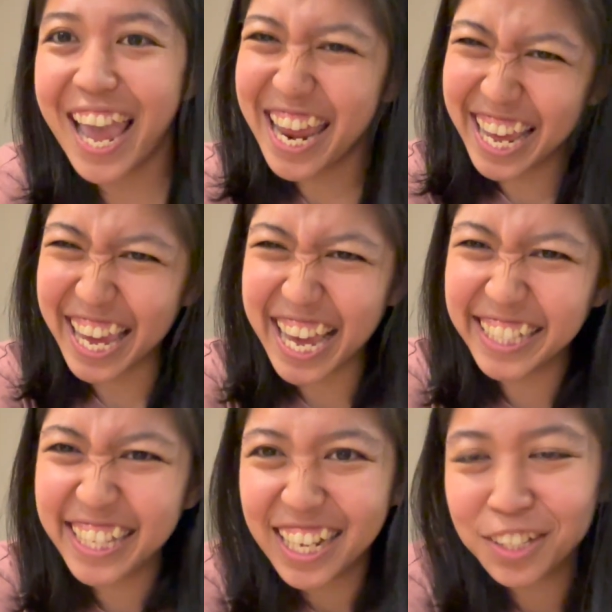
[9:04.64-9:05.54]
And I
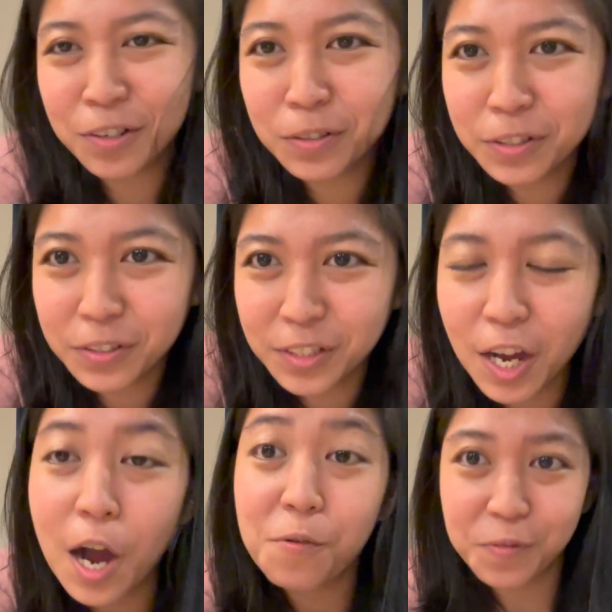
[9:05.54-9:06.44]
guess that concludes
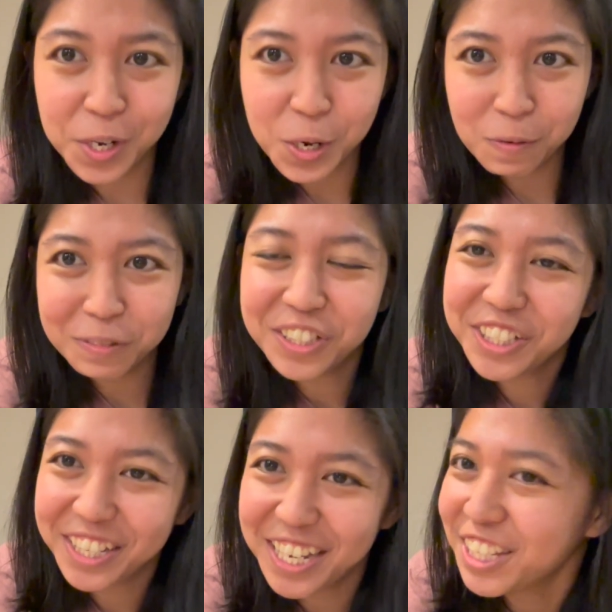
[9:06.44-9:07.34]
our video for
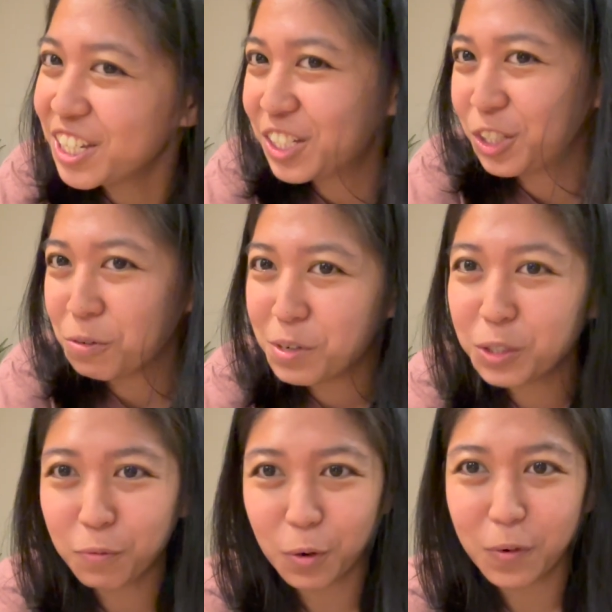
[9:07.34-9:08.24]
today. Thank you so
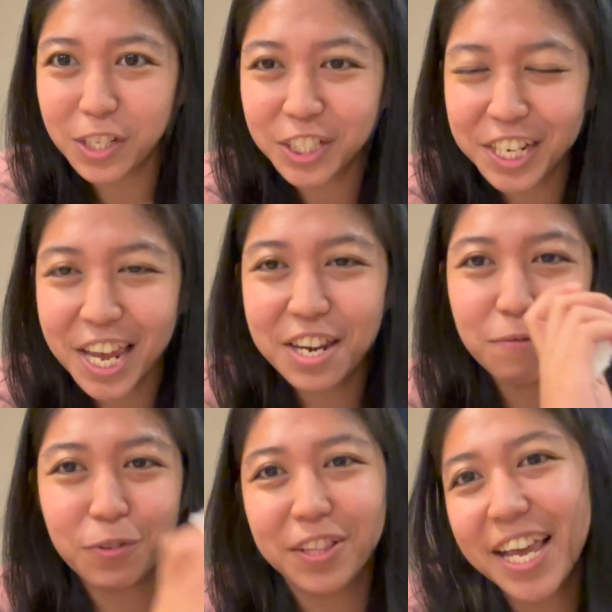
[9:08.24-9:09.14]
much for watching. And
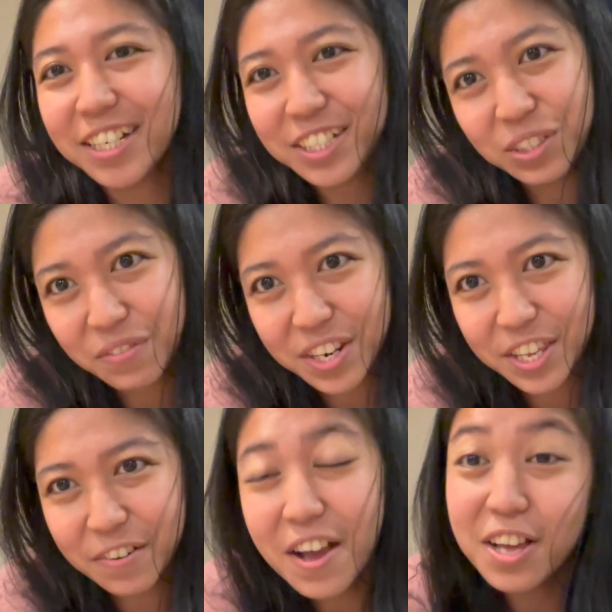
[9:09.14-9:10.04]
if you like this
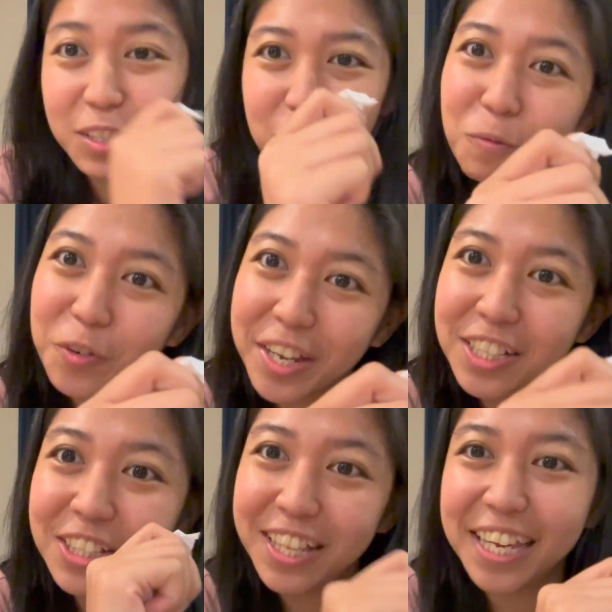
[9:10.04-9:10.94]
video, don't
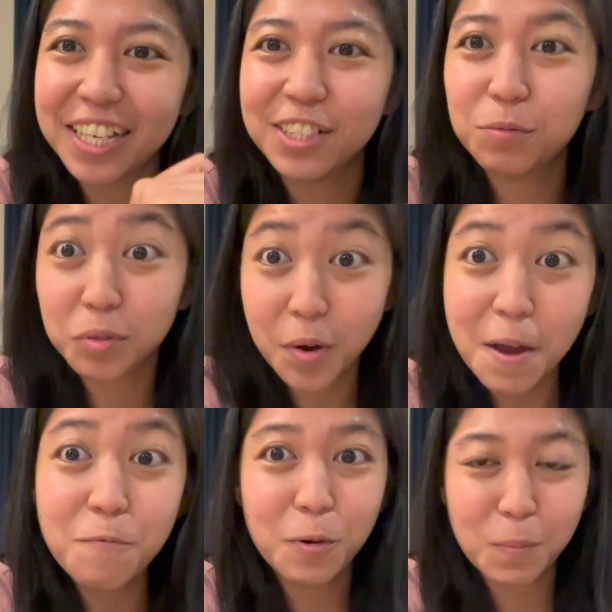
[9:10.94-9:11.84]
forget to like and
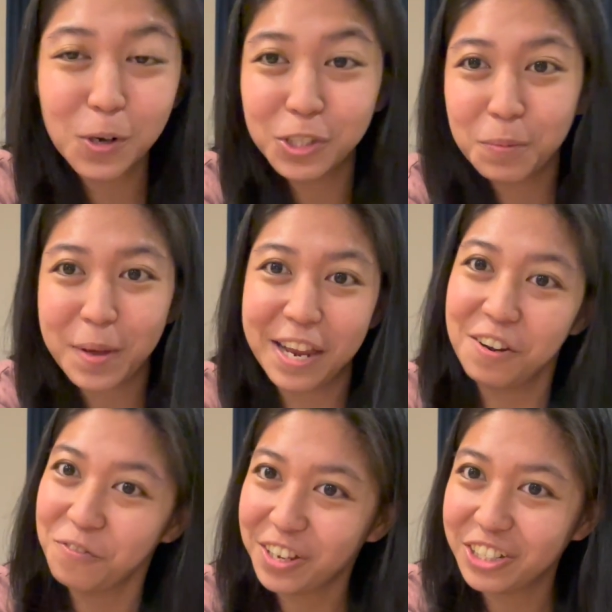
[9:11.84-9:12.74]
subscribe for more Japan
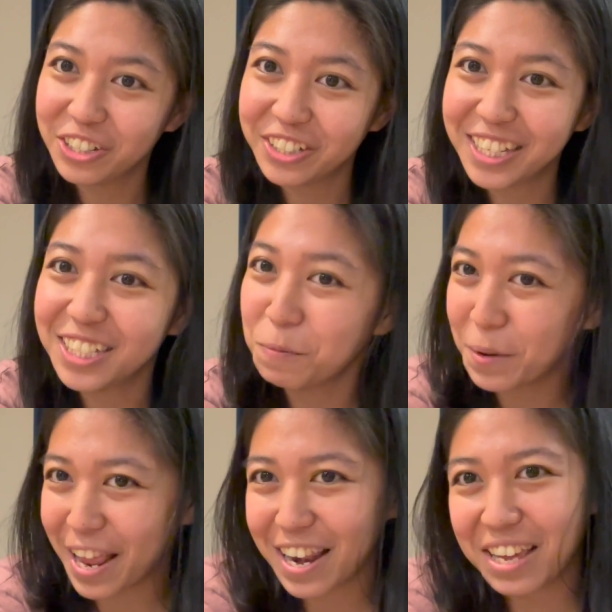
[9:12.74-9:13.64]
adventures and
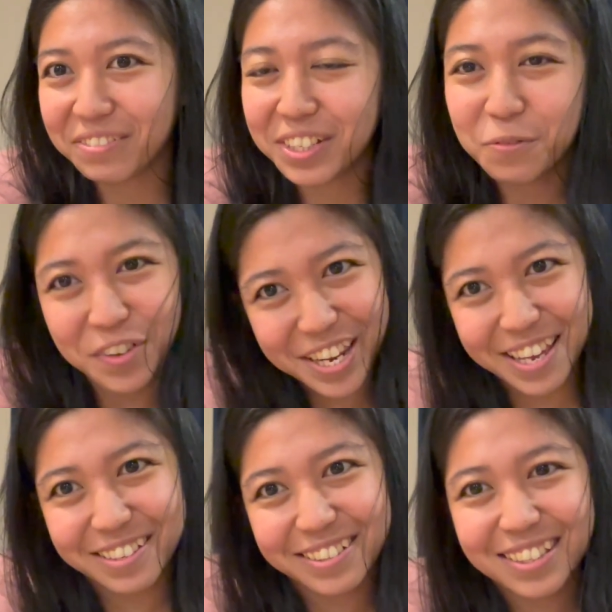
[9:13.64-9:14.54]
Japan lifestyle
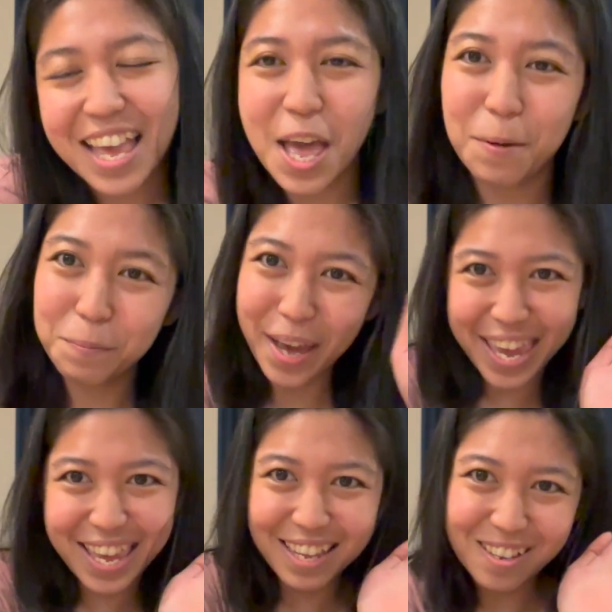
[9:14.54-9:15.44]
videos.
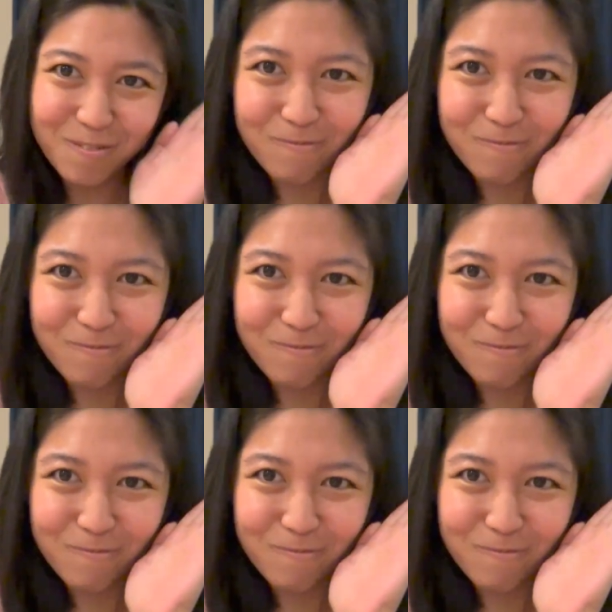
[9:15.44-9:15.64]
Bye!